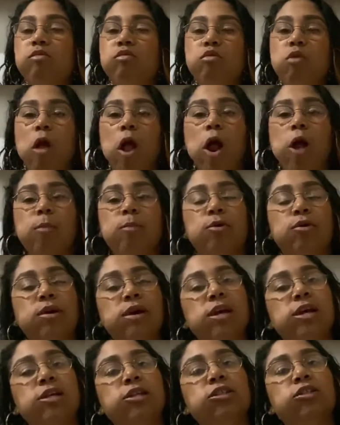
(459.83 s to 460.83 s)
hard boiled
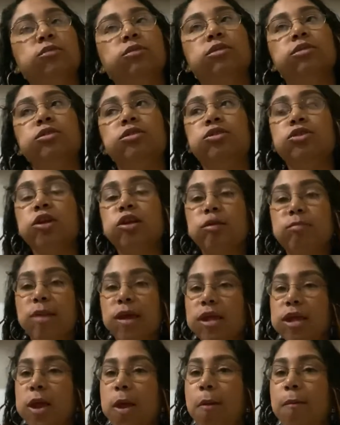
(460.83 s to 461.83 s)
eggs with turkey
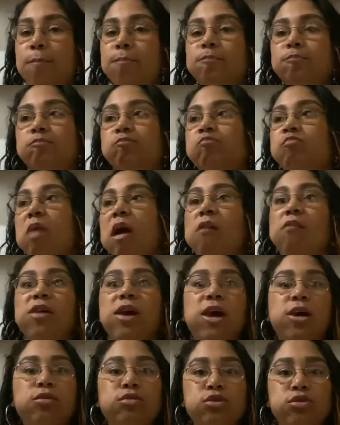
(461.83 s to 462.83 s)
bacon,
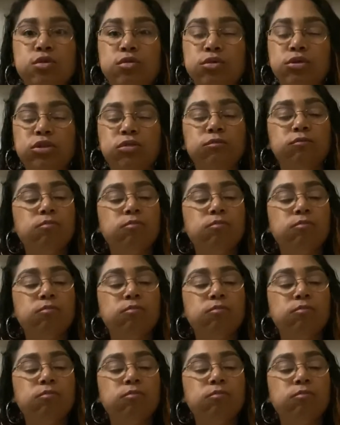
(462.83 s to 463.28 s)
avocado toast.